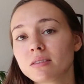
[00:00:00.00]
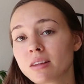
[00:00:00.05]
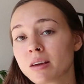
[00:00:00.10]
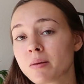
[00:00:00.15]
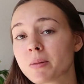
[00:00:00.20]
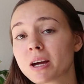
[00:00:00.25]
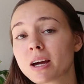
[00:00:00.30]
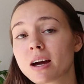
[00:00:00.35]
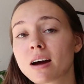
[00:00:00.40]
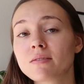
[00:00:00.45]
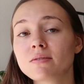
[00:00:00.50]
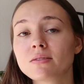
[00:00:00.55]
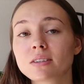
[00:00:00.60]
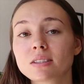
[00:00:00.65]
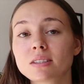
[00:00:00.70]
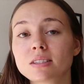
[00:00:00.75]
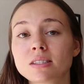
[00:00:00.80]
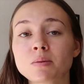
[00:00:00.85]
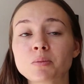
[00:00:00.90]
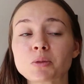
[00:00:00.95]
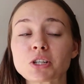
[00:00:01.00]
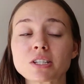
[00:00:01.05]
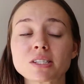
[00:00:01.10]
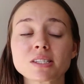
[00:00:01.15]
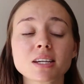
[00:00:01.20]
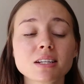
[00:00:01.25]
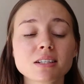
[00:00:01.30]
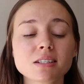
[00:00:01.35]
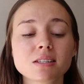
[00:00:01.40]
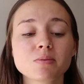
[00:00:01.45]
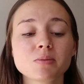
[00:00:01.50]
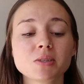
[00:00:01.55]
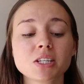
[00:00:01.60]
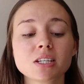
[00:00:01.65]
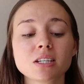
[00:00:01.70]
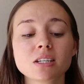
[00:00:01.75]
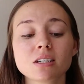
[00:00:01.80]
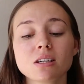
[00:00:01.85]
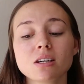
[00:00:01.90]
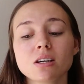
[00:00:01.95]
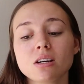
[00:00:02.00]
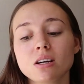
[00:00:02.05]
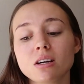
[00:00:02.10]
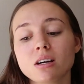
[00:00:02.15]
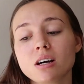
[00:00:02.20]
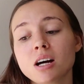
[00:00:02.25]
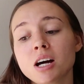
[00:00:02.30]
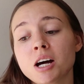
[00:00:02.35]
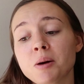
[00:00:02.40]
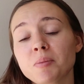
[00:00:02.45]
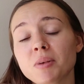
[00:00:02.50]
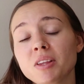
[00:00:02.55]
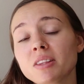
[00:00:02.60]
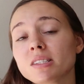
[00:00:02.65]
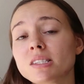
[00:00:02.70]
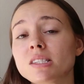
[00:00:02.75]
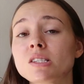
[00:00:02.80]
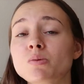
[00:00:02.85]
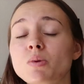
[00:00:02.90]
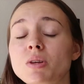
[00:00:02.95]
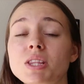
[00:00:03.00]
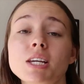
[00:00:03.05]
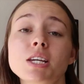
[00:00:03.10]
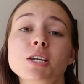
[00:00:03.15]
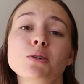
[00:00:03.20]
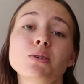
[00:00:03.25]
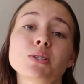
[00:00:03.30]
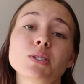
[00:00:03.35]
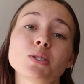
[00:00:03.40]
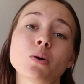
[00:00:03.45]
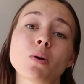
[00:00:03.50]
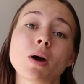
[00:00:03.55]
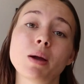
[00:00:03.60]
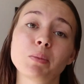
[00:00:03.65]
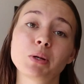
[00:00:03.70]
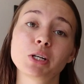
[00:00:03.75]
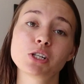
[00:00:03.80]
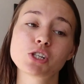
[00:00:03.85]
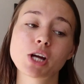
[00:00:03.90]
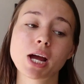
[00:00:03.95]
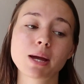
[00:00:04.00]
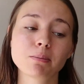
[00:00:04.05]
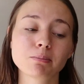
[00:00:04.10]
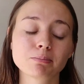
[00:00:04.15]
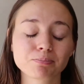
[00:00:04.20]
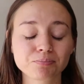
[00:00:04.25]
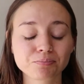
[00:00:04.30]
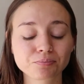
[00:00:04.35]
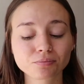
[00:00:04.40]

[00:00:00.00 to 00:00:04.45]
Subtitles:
they may have similar skin to me, and this is what they use, so I'm gonna try it.